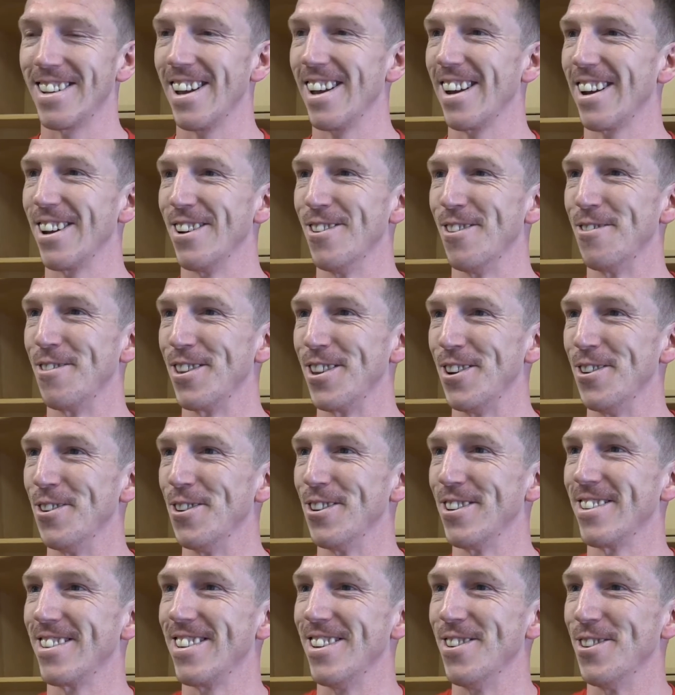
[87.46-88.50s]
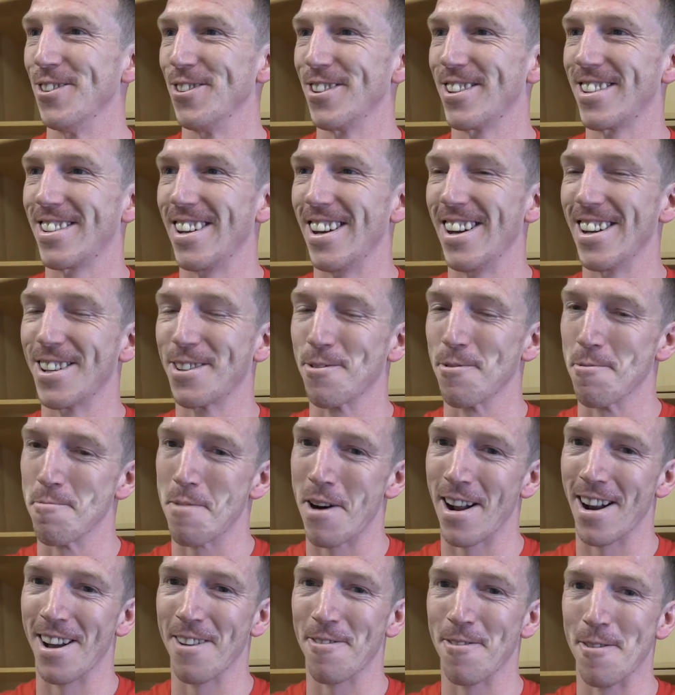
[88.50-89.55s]
taken over the old statesman
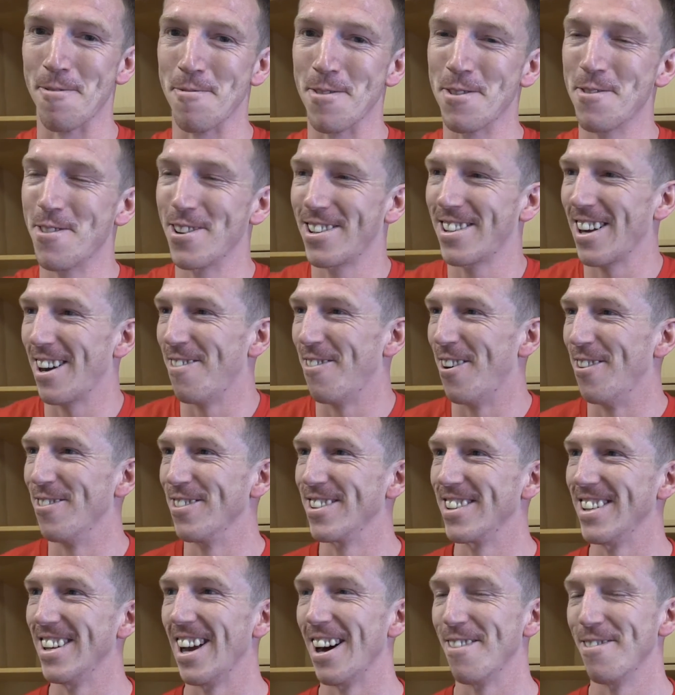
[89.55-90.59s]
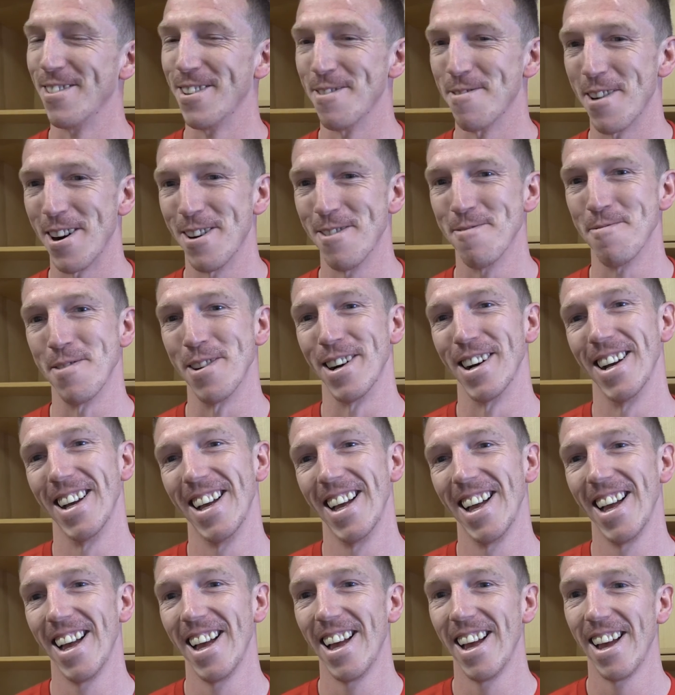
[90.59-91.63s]
manner from me, which I'm obviously happy about, but.
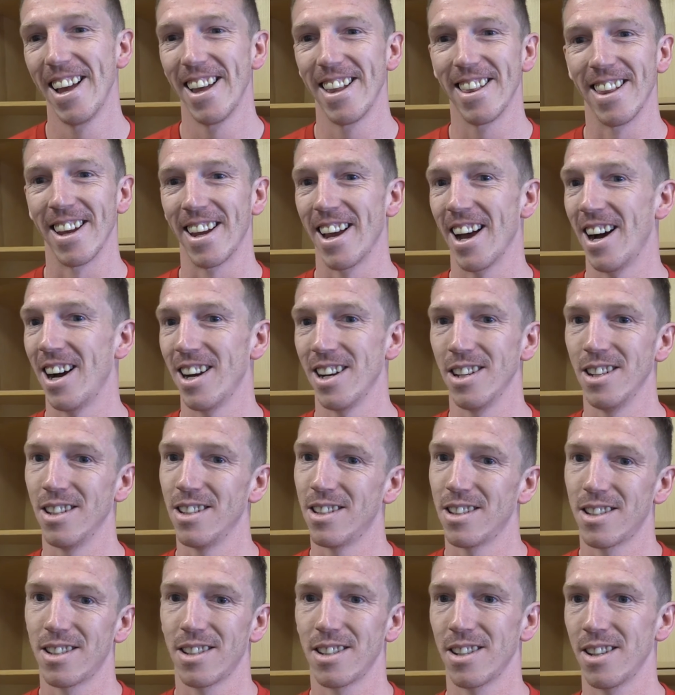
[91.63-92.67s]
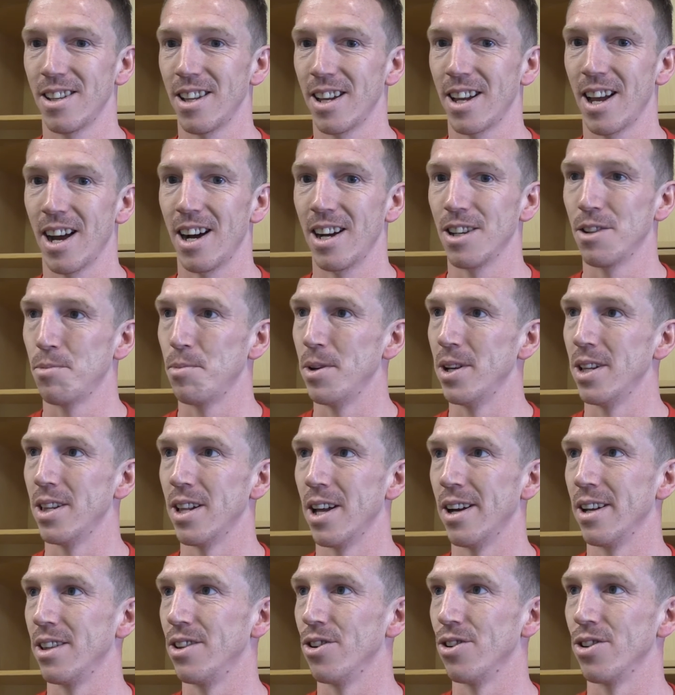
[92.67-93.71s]
The guys been
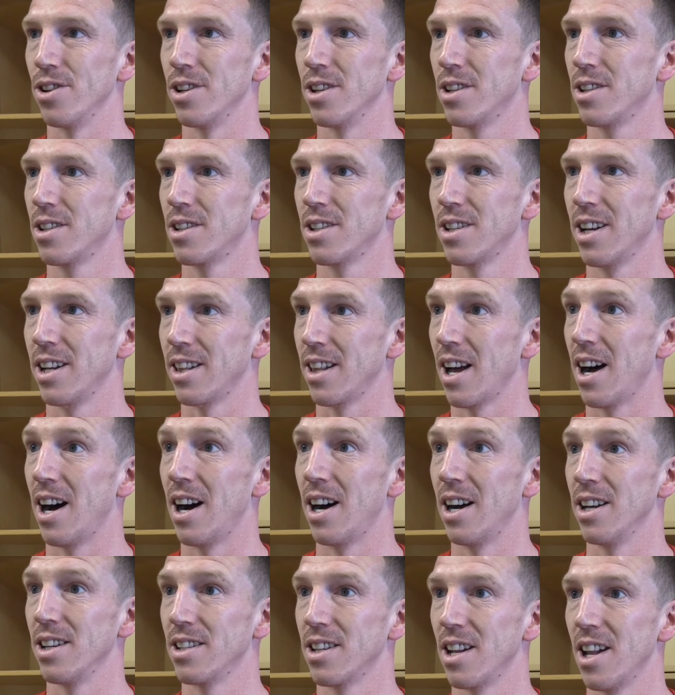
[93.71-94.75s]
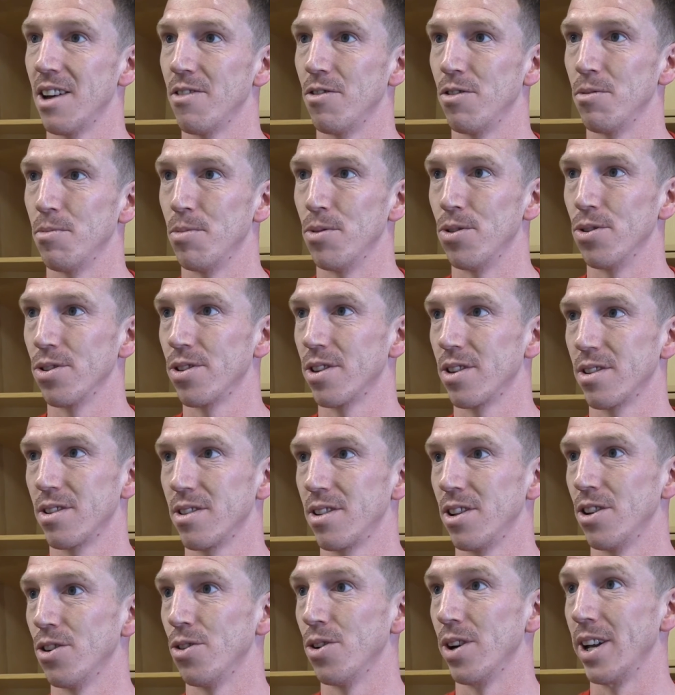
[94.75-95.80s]
there, done it at the highest level, both,
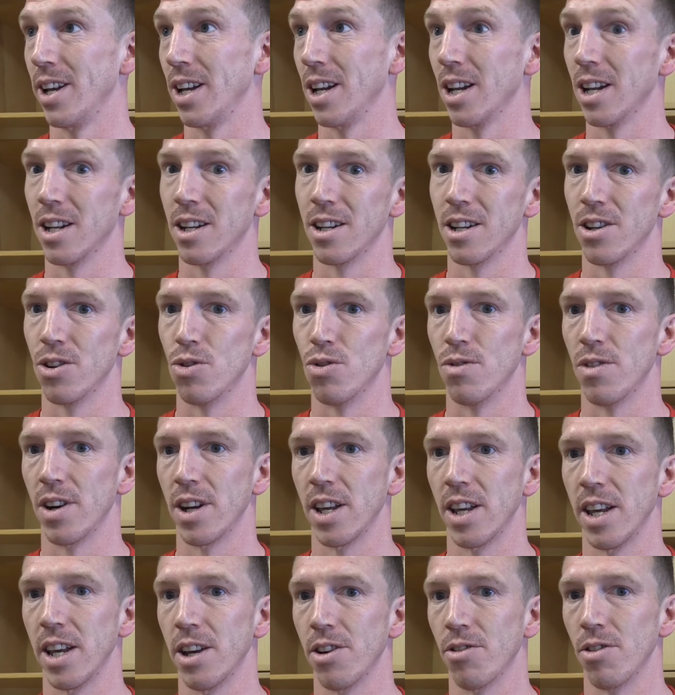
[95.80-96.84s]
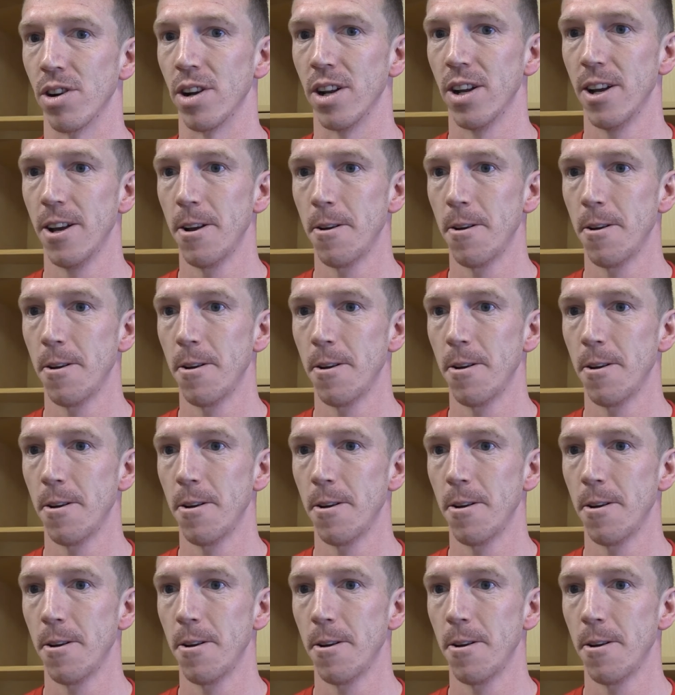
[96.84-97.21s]
you know, England and over here. And